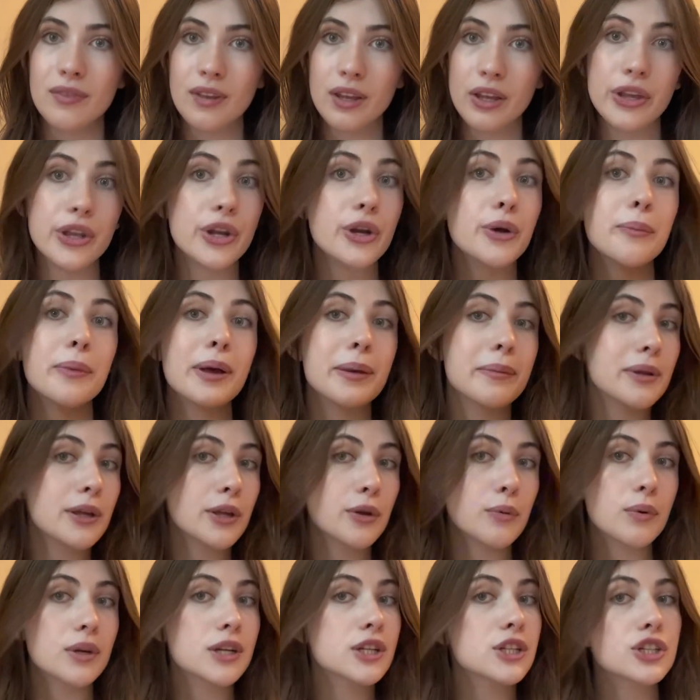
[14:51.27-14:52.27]
you know, maybe
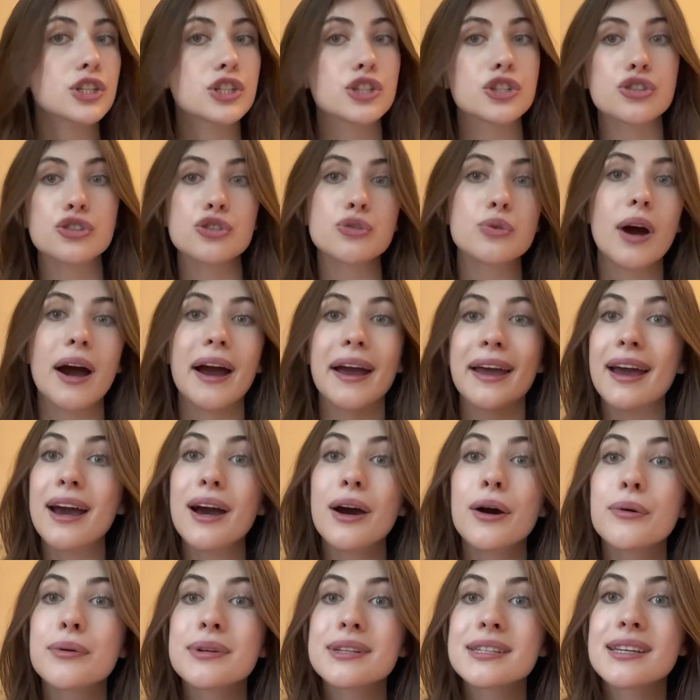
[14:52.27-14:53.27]
you want to just try
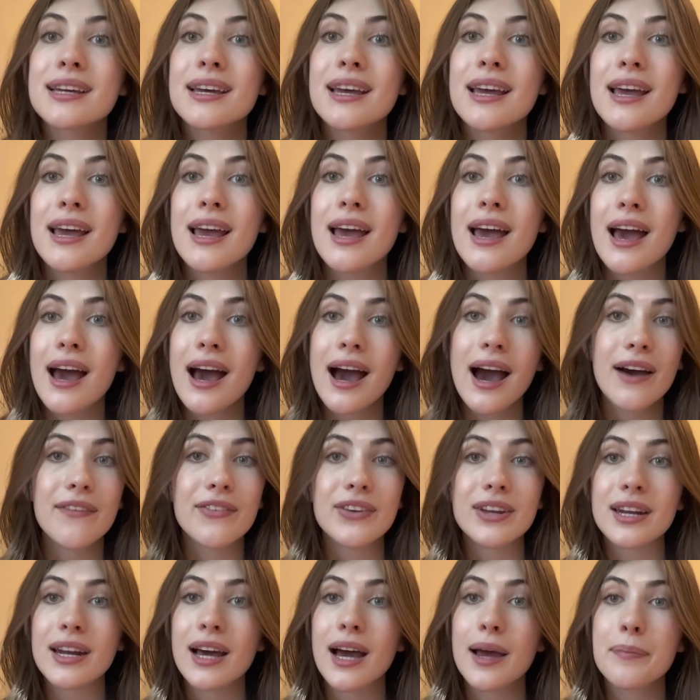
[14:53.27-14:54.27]
out
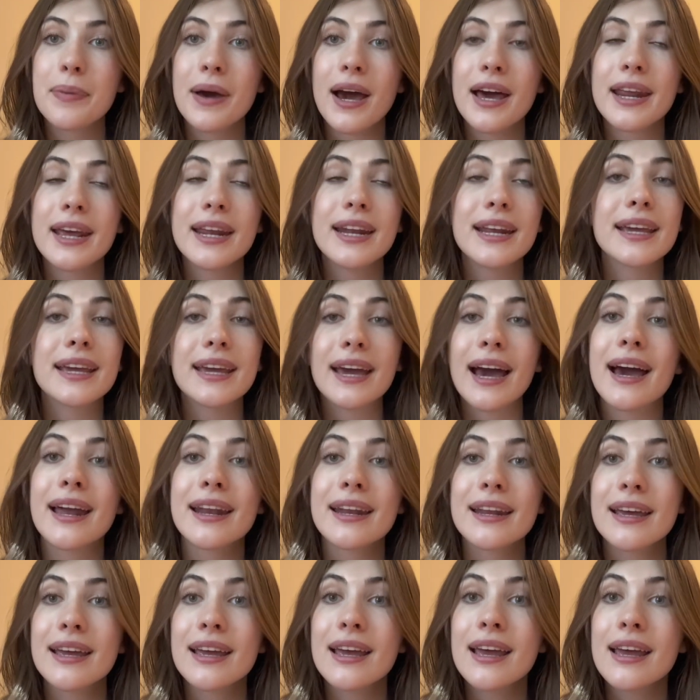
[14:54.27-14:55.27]
having an iPad. And
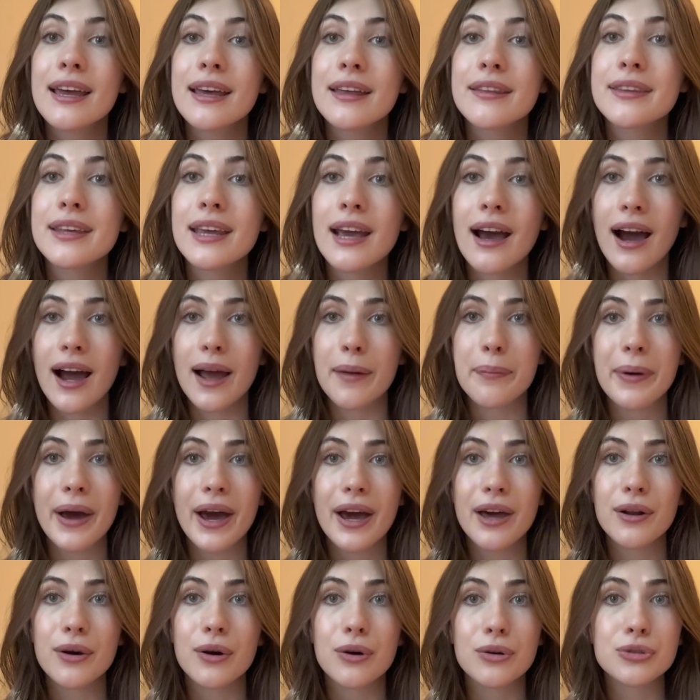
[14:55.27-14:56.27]
again, the
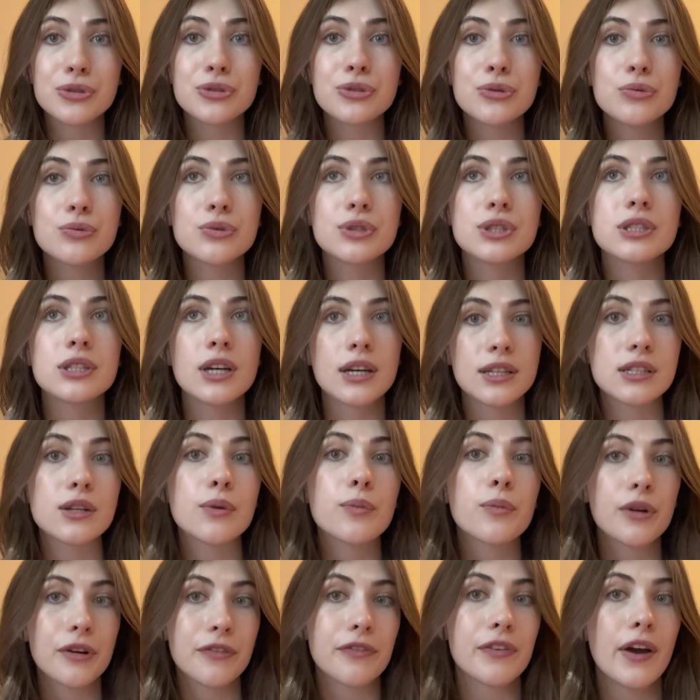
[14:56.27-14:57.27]
iPad also doesn't
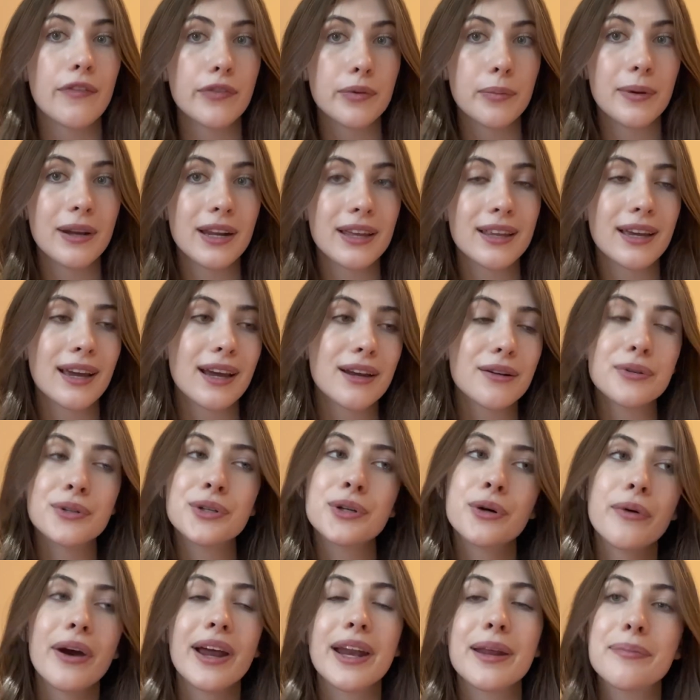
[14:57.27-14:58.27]
work for everybody. Like, I don't
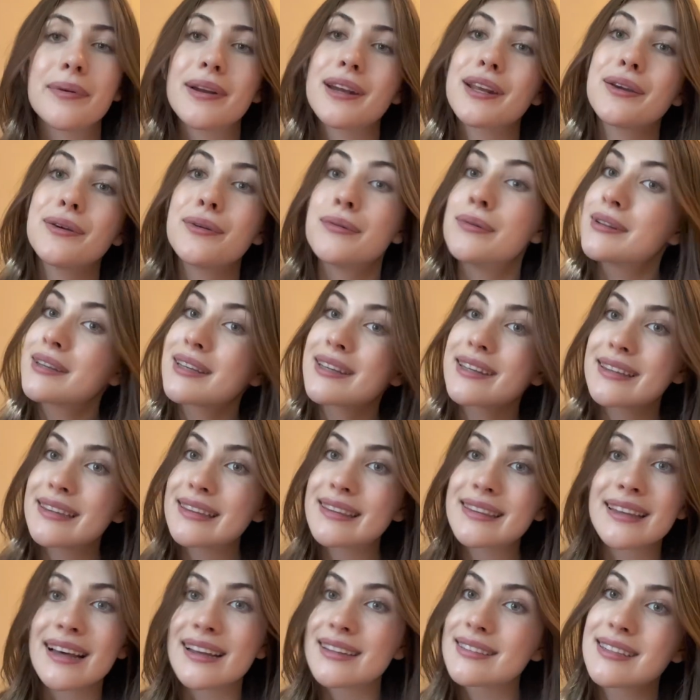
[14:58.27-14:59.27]
know anybody who
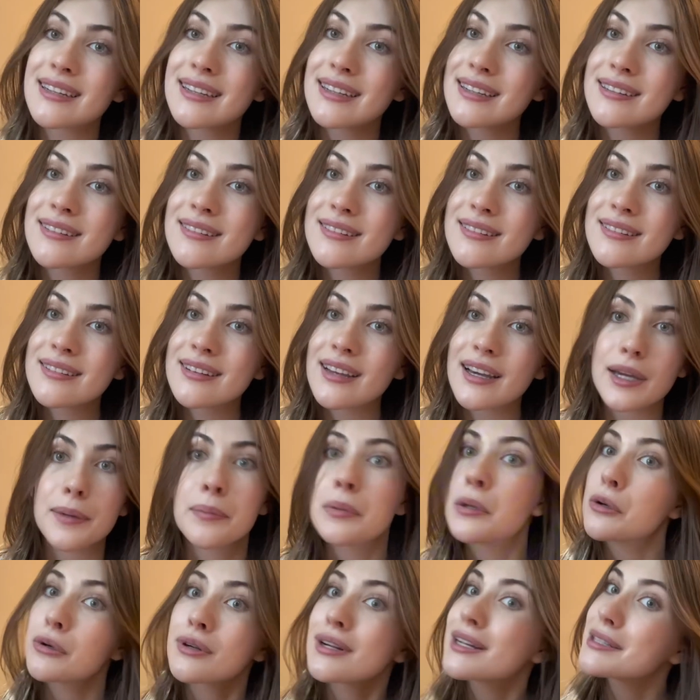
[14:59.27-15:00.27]

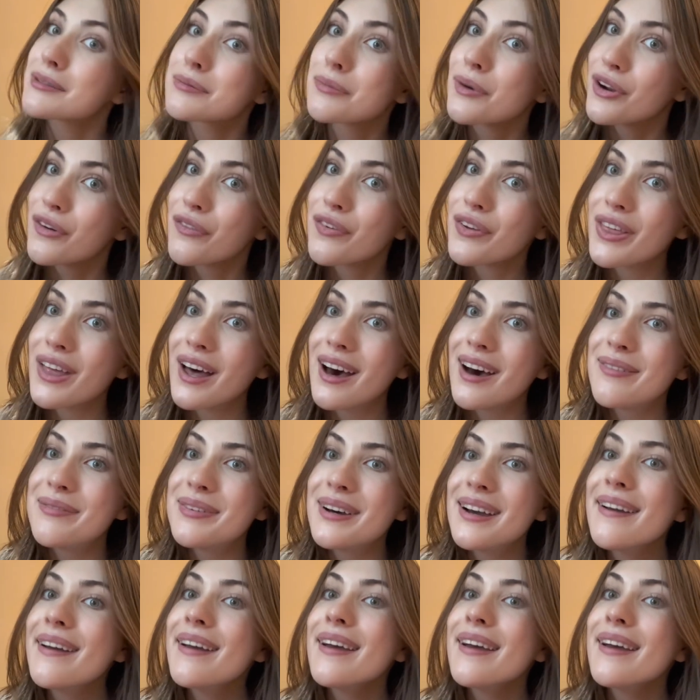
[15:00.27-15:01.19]
computer doesn't work for them,